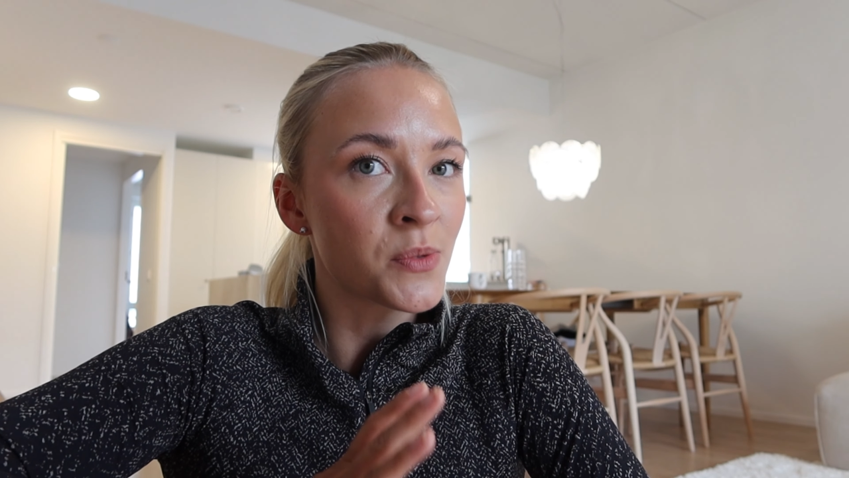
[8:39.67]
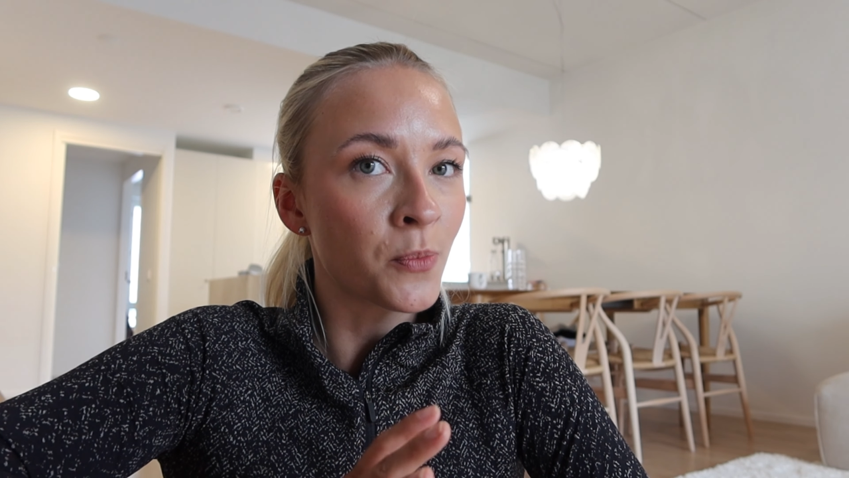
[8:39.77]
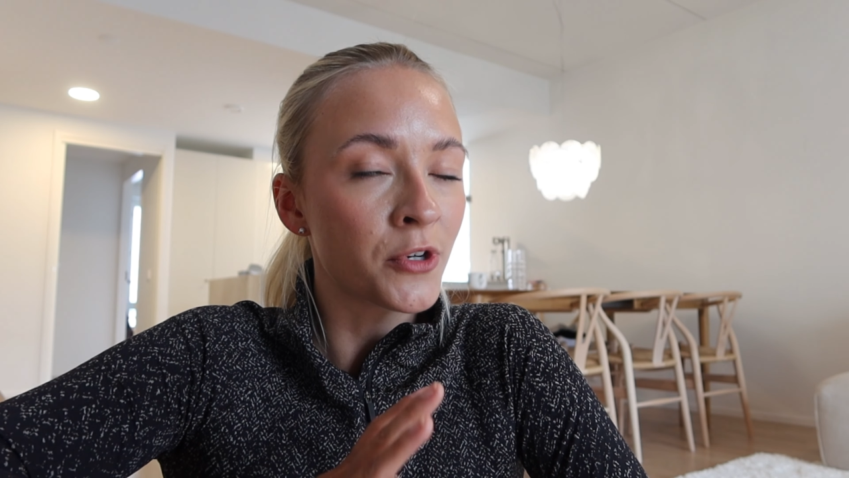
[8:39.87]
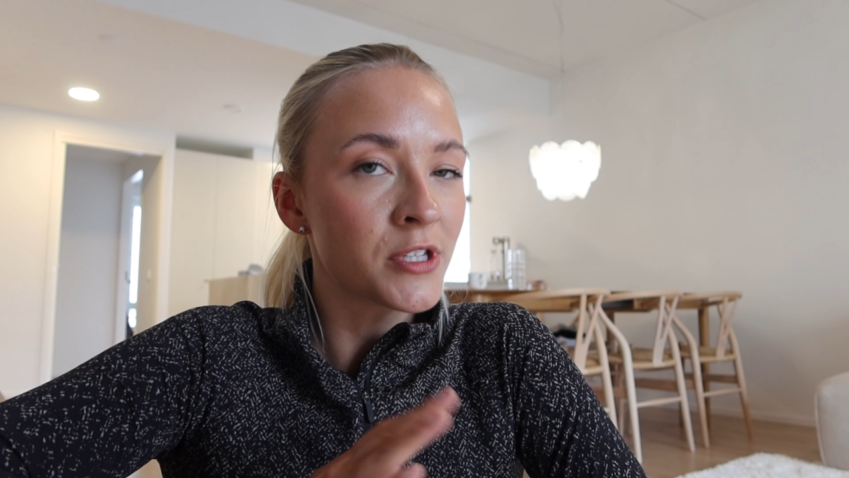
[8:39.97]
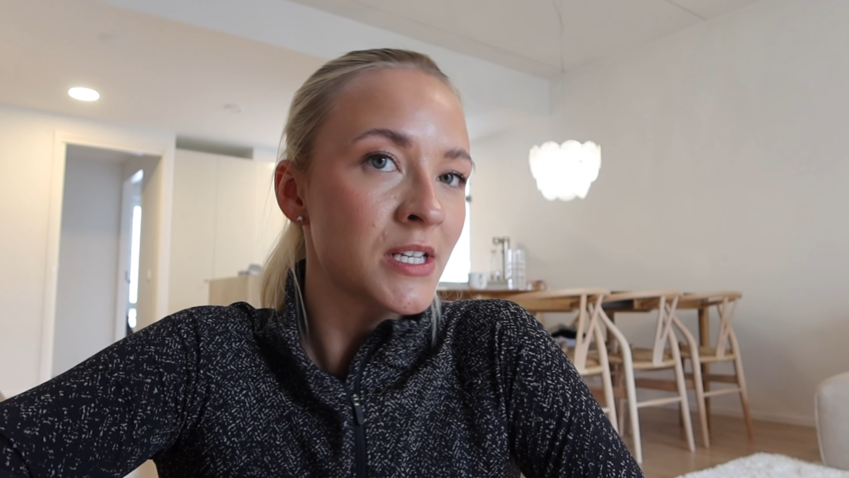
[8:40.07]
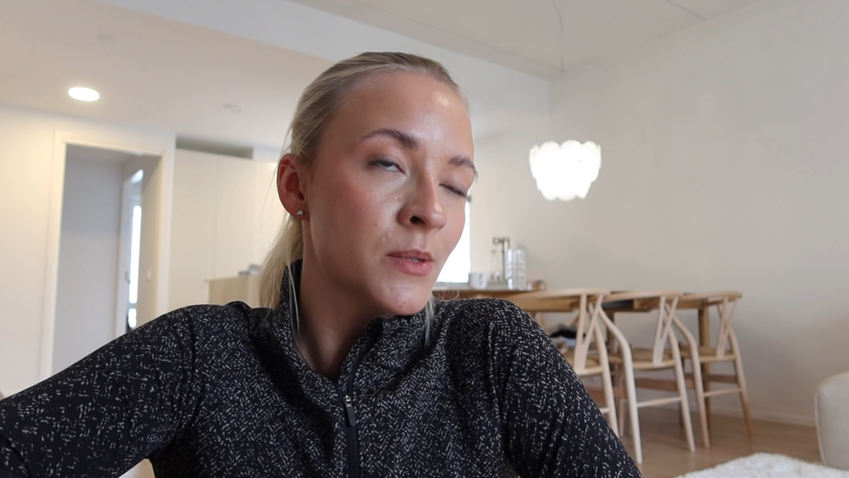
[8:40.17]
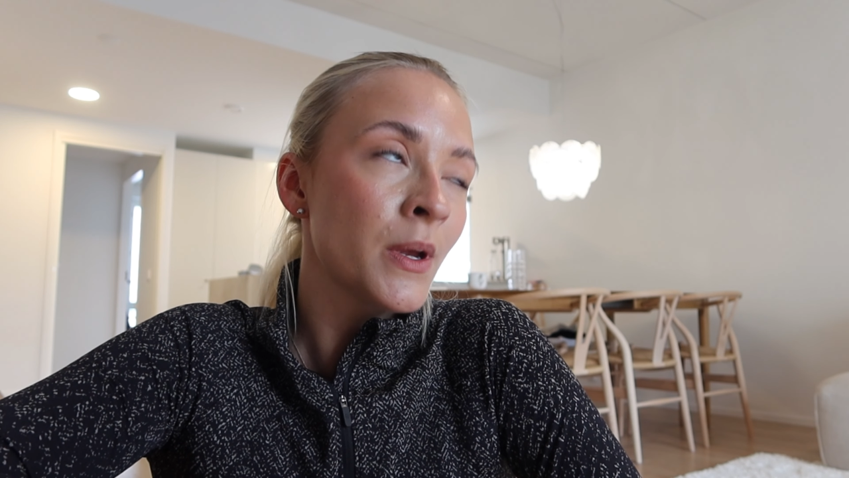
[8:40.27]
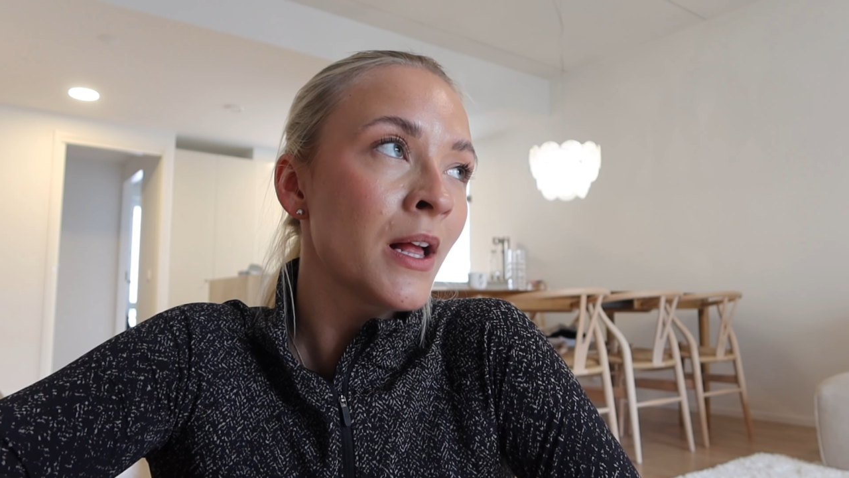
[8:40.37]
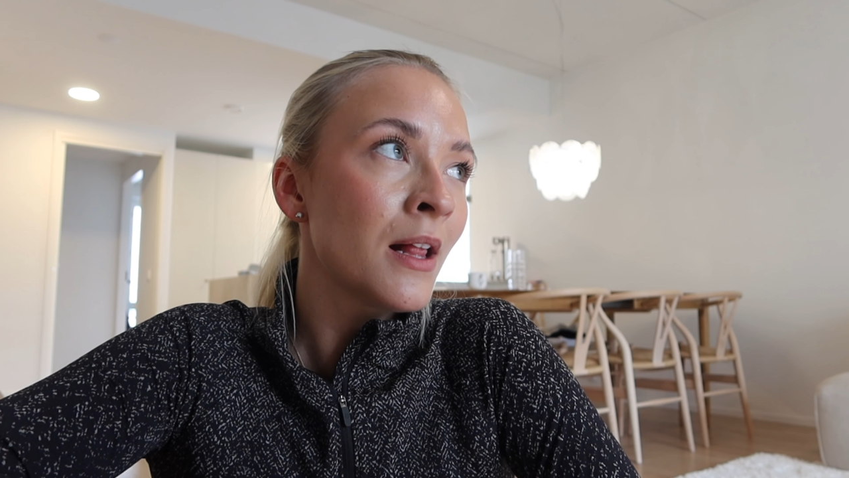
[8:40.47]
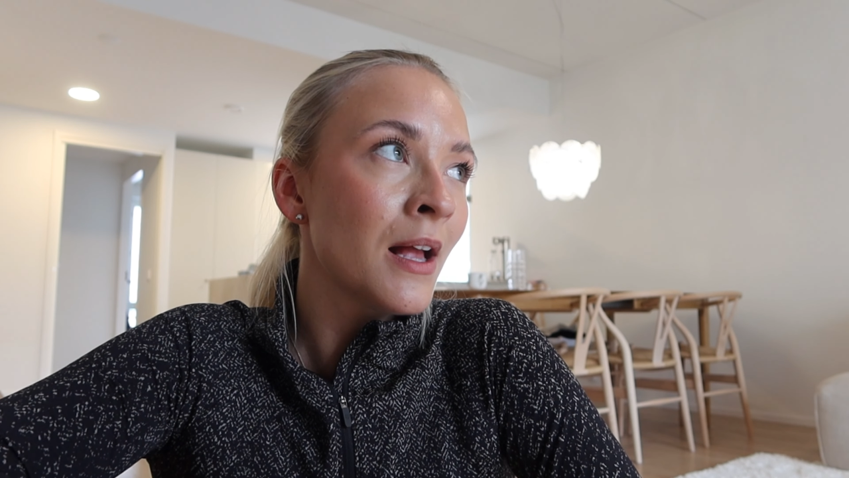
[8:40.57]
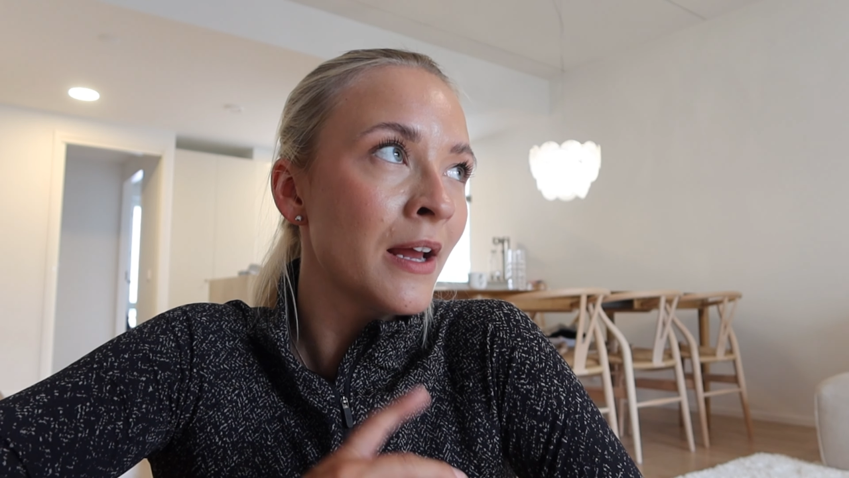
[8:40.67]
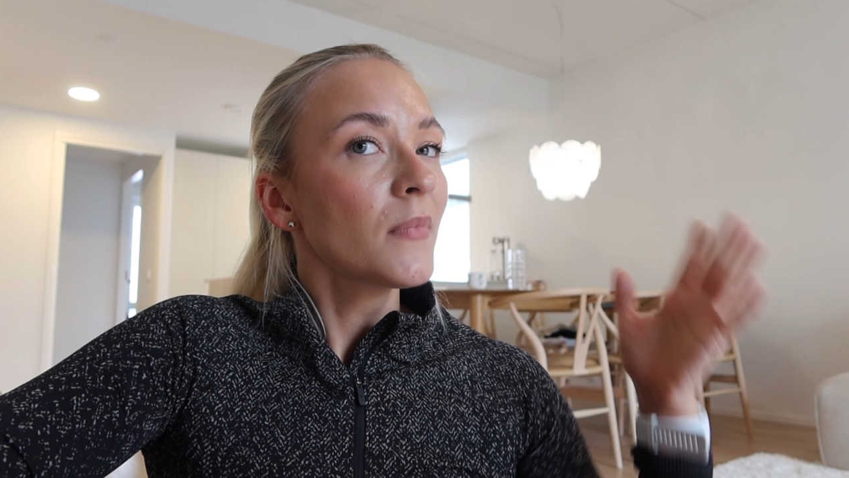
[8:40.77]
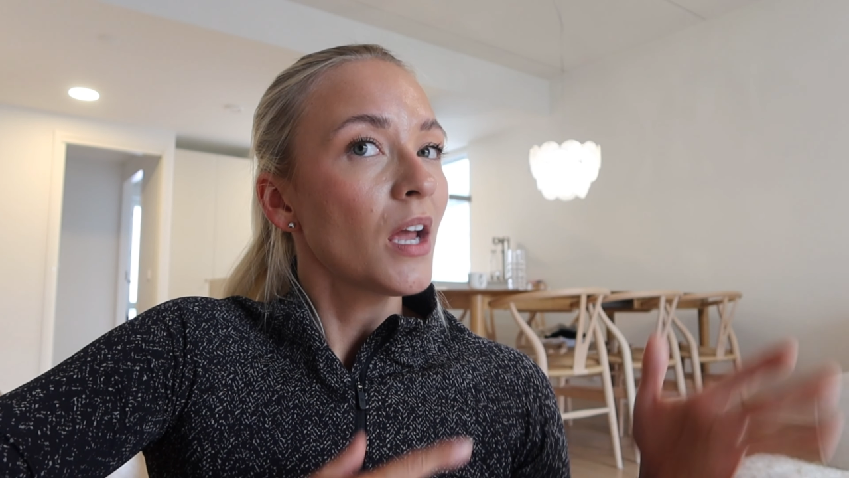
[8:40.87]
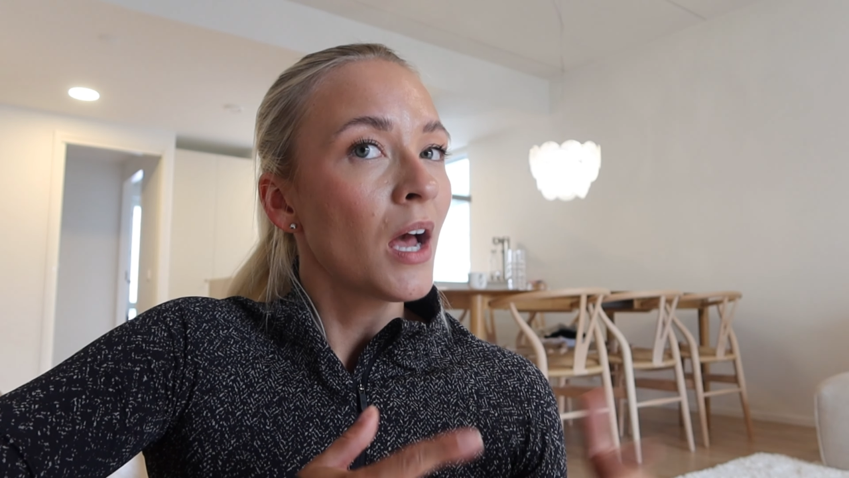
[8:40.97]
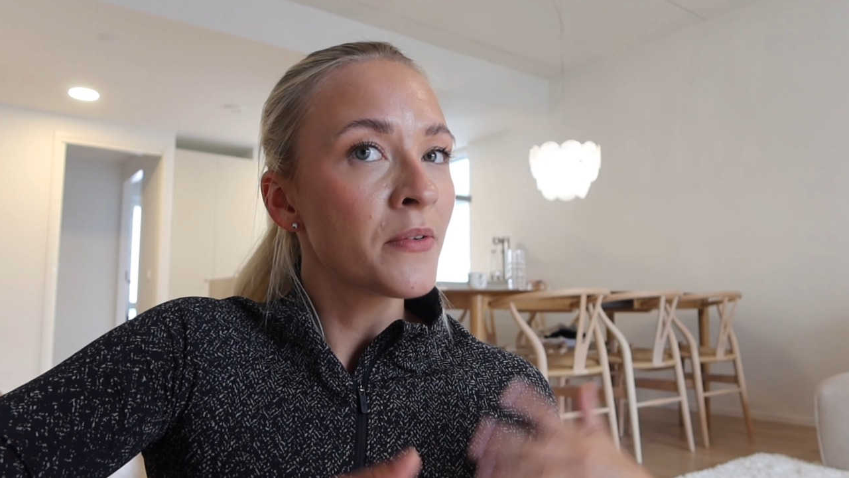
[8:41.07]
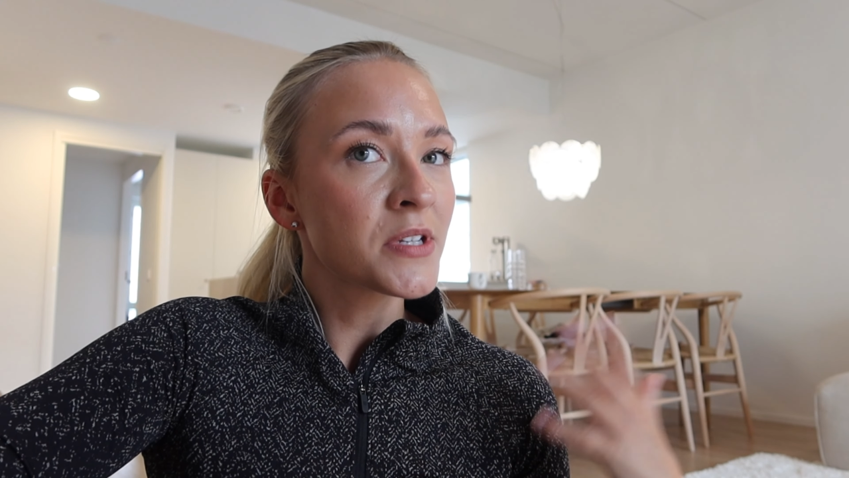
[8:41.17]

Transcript: sports as well. And I